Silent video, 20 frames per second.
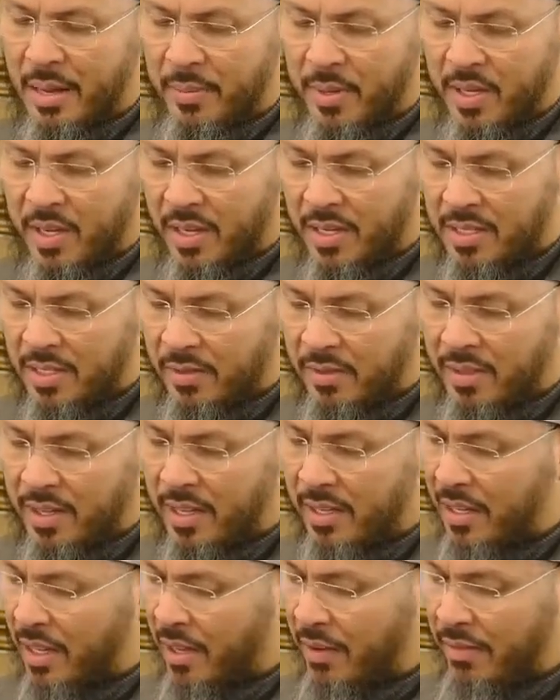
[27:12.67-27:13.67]
And because of
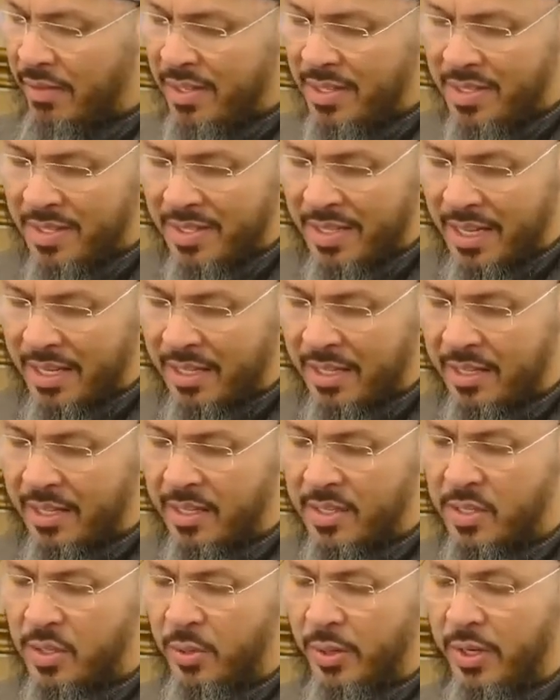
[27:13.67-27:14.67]
that, every
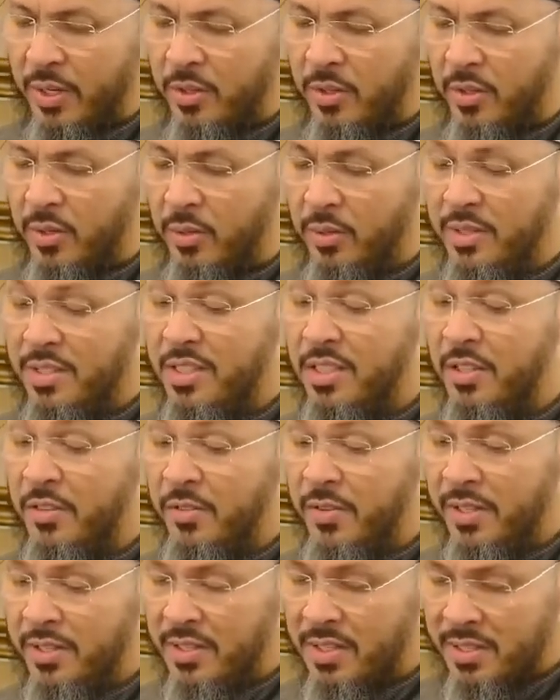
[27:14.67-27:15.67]
second he's going through
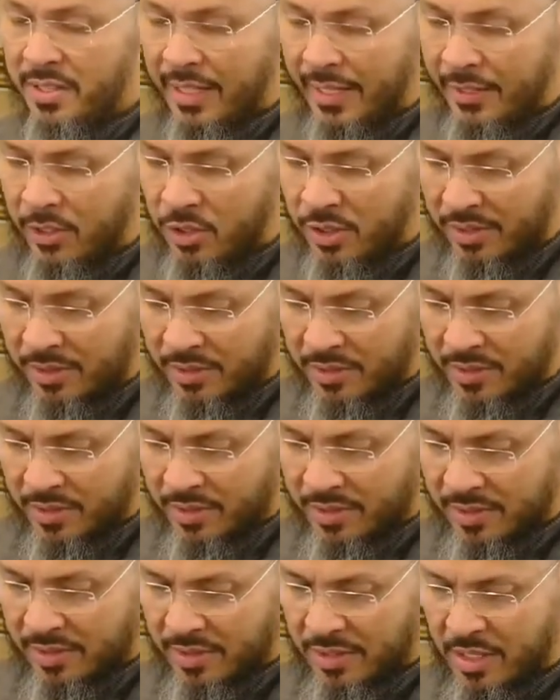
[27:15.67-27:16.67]
different
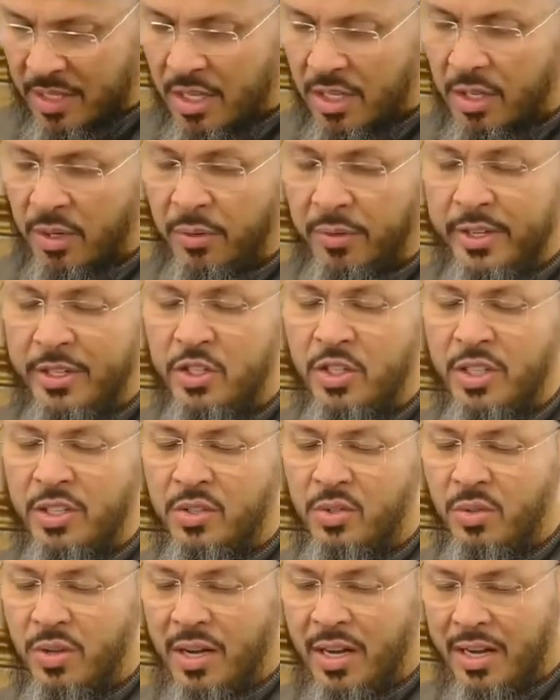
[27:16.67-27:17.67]
stations
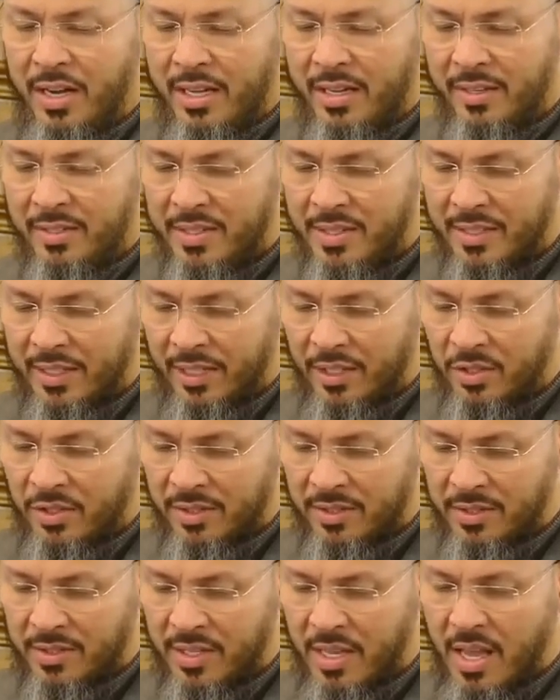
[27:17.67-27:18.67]
reaching to higher
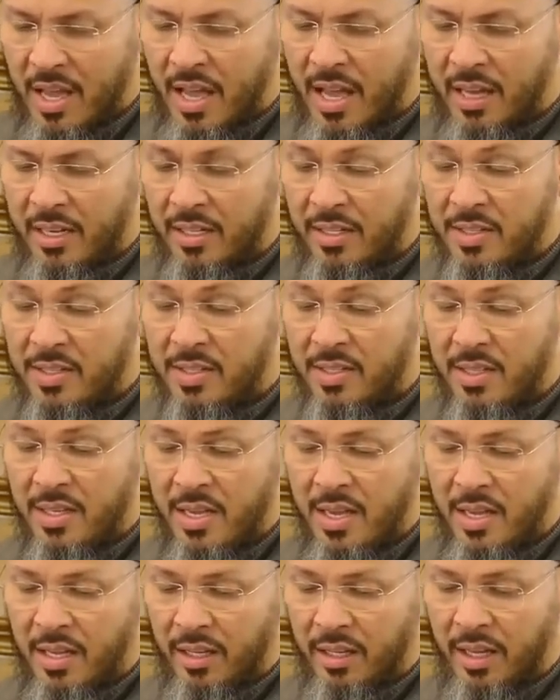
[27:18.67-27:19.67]
stations, and he's
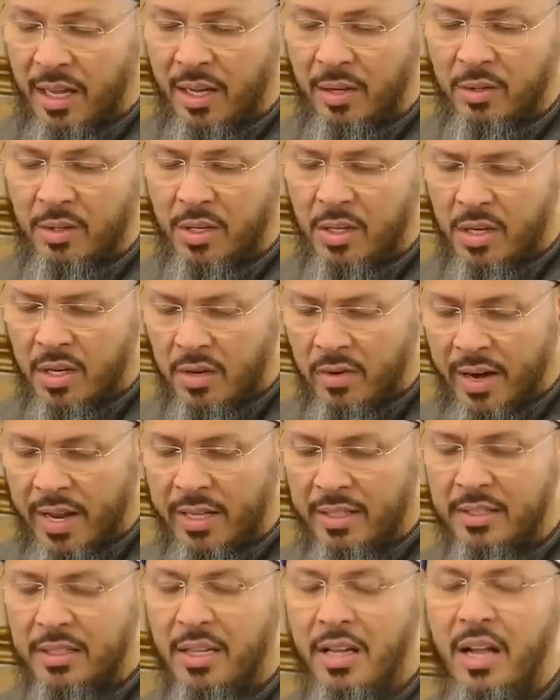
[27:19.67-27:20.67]
seeing how
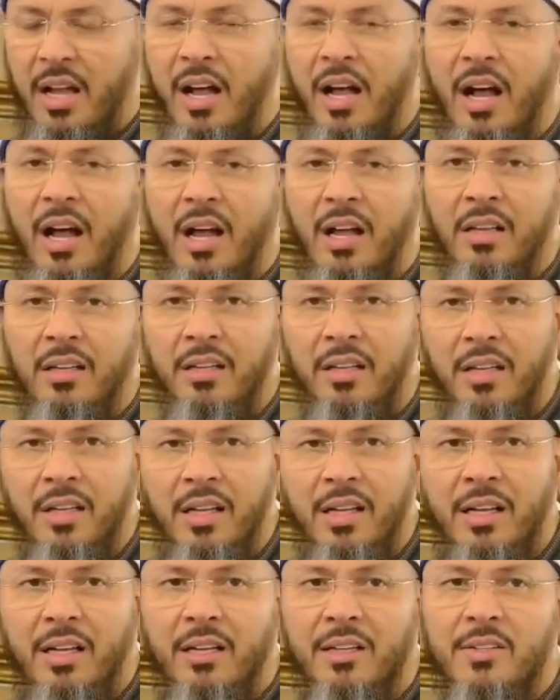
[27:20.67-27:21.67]
great
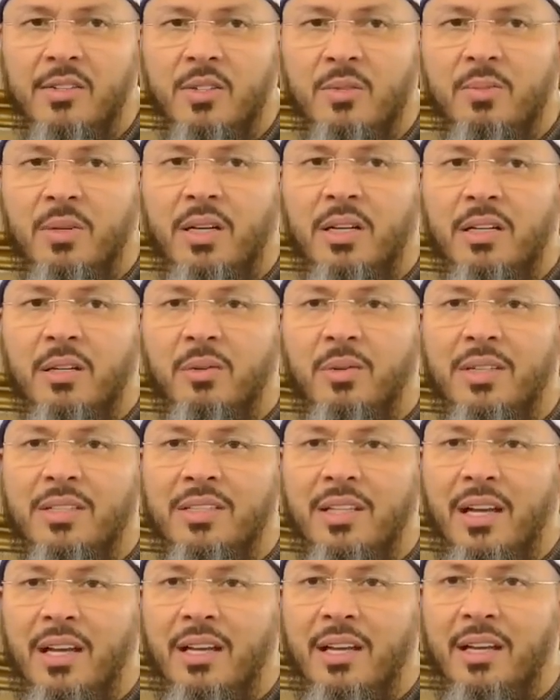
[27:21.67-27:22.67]
Allah subhanahu
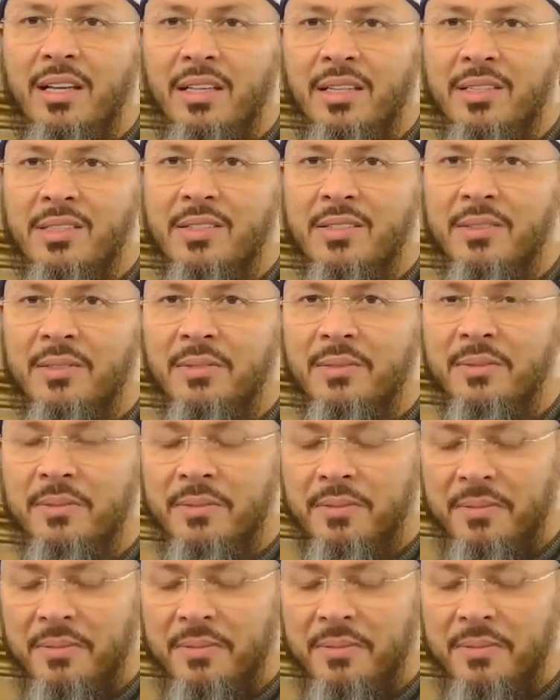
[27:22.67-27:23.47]
wa ta'ala is.